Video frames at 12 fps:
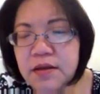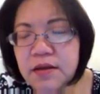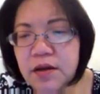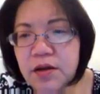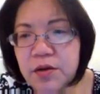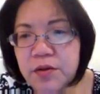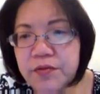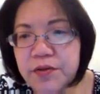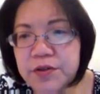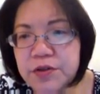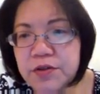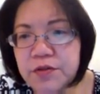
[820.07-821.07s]
the
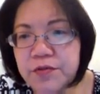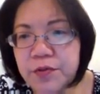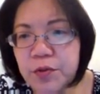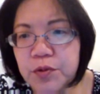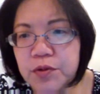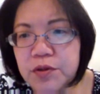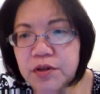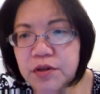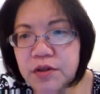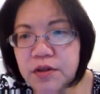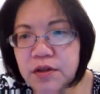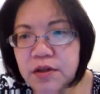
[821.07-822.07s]
coefficient
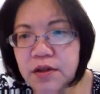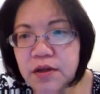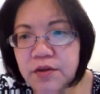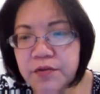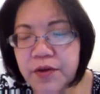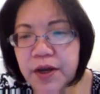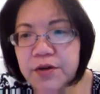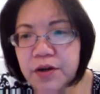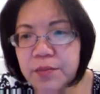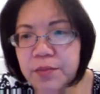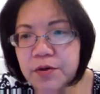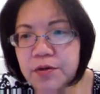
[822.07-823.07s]
for a
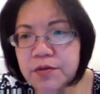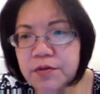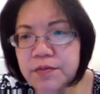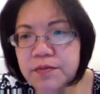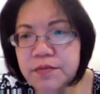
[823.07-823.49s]
variable,